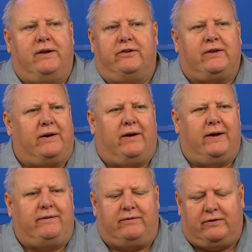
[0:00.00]
it is I,
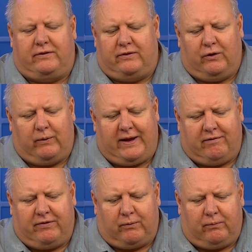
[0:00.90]
I don't
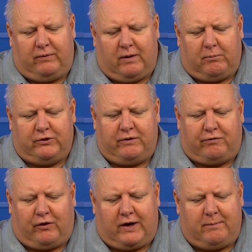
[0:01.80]
have the numbers in
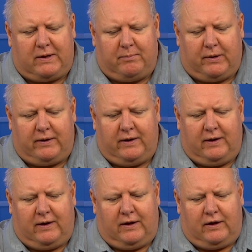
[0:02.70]
front of me, but,
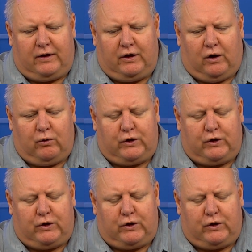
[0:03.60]
you know,